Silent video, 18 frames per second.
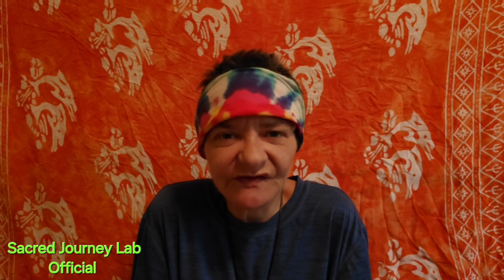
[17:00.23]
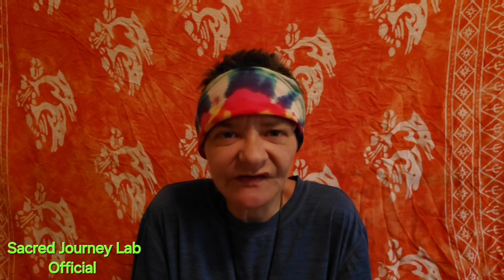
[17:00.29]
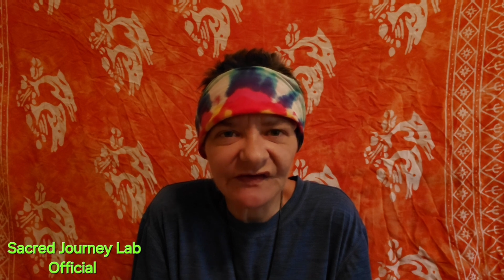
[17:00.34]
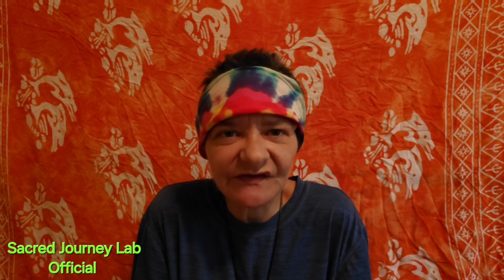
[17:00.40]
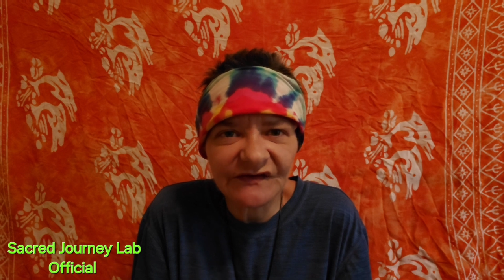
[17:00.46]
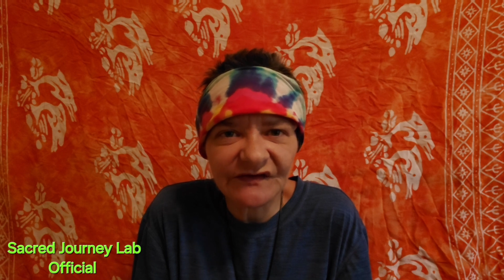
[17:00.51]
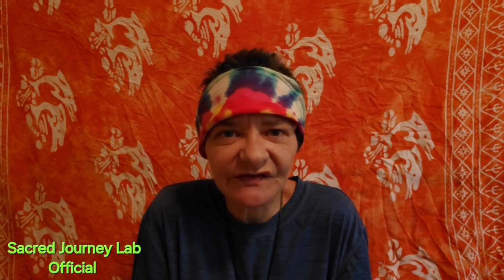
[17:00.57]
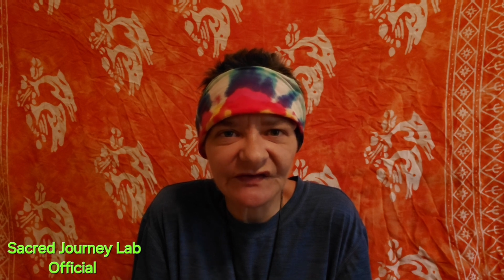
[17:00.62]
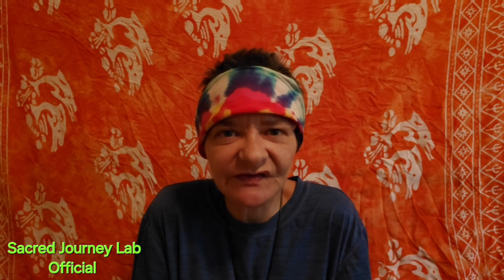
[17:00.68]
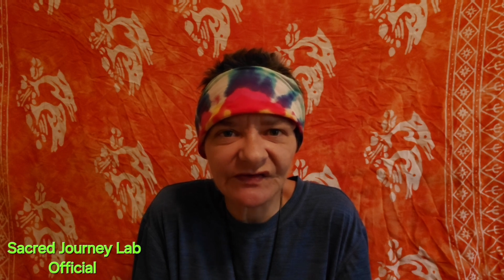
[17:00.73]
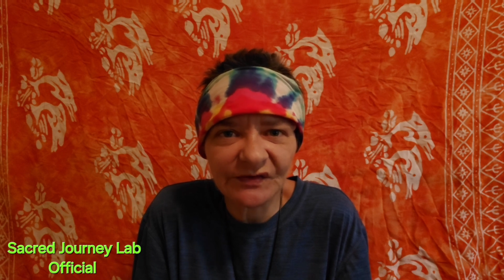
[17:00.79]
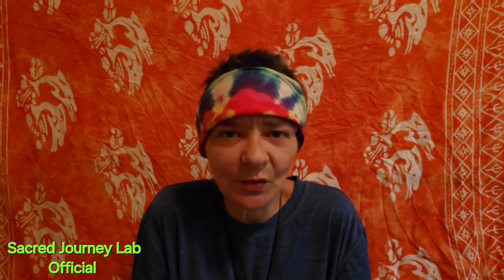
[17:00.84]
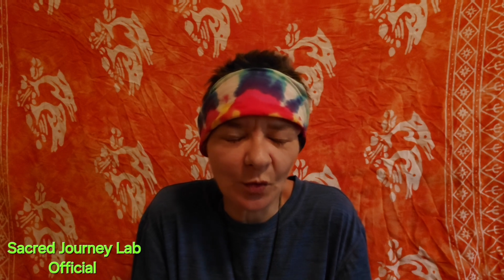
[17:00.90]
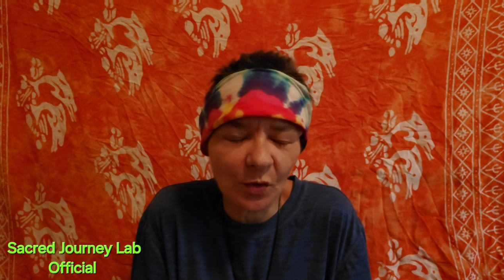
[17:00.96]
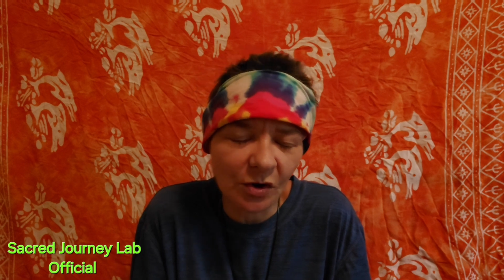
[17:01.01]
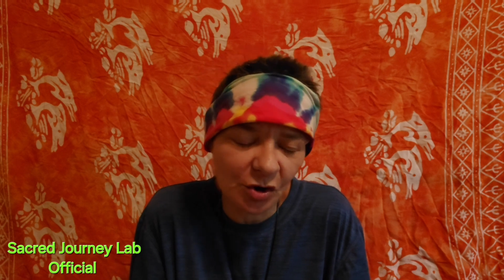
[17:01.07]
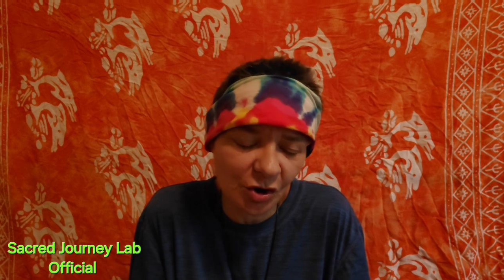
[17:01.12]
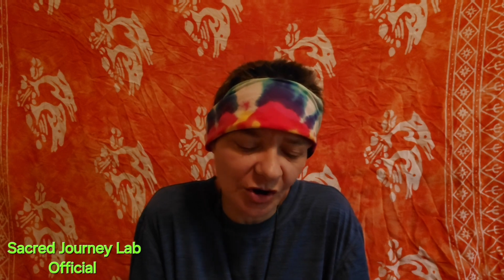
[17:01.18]
the dishes
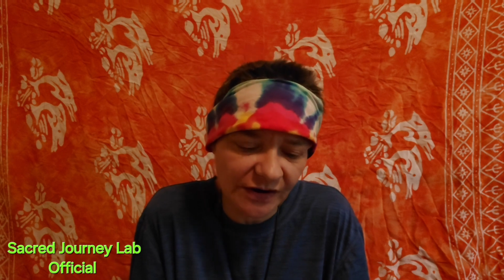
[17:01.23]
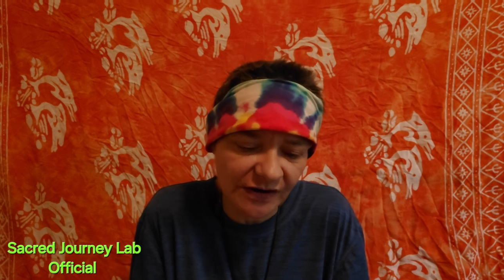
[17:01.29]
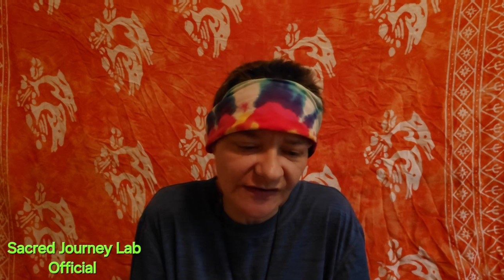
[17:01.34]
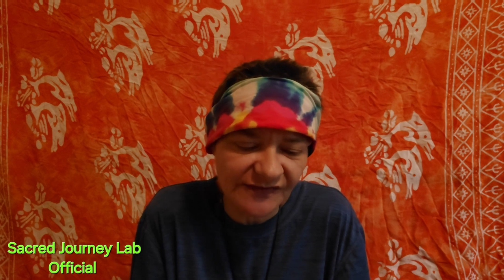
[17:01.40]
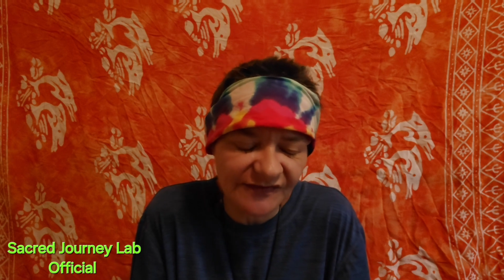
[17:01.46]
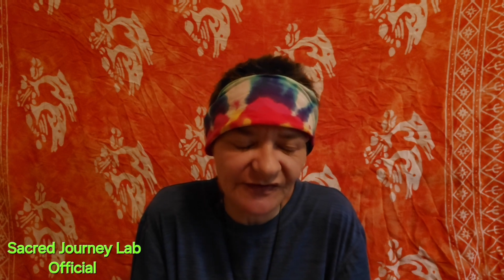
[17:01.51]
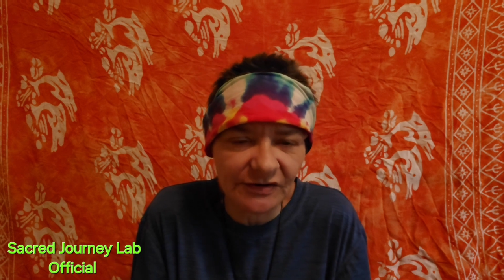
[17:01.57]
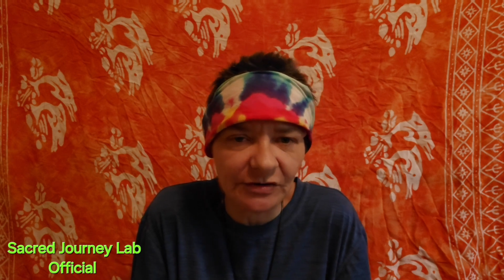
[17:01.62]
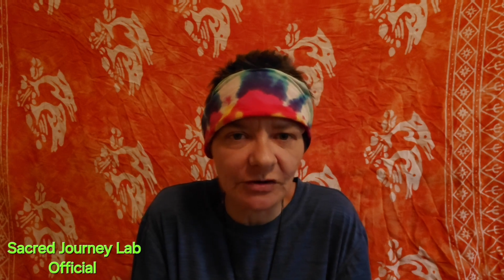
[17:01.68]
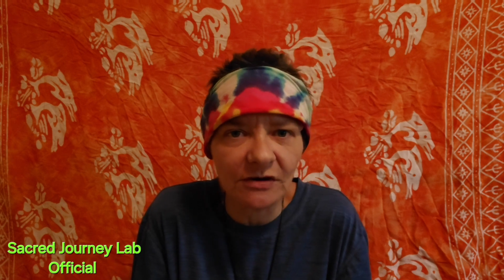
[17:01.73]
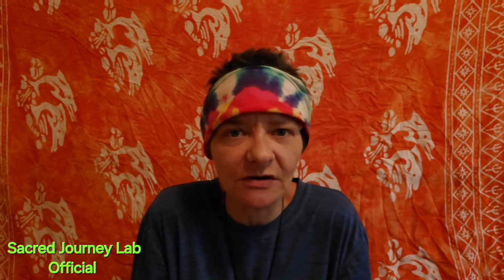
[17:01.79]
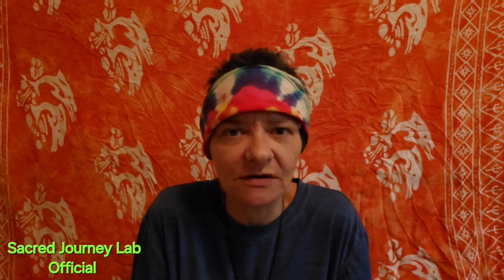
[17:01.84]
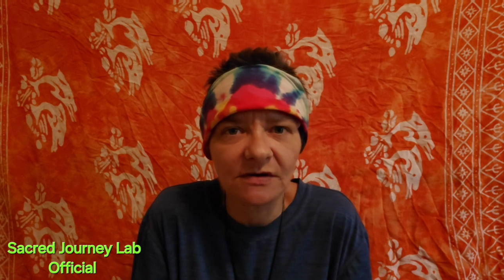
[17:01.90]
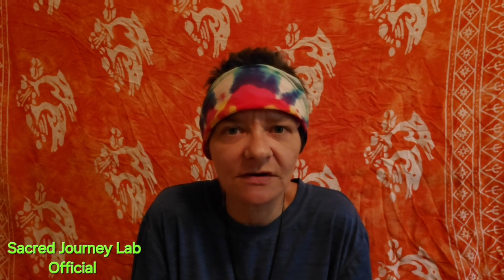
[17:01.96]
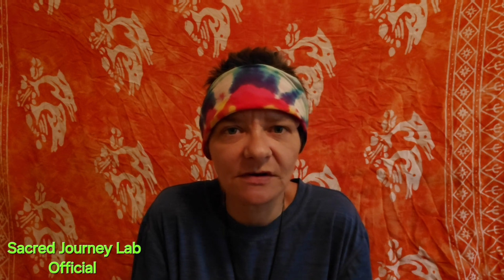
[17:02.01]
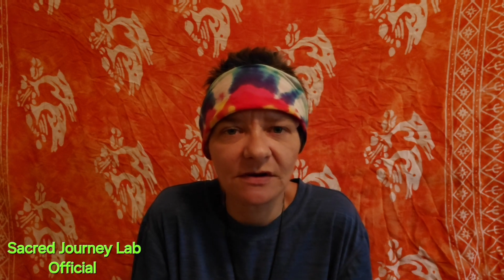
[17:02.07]
or cooking dinner,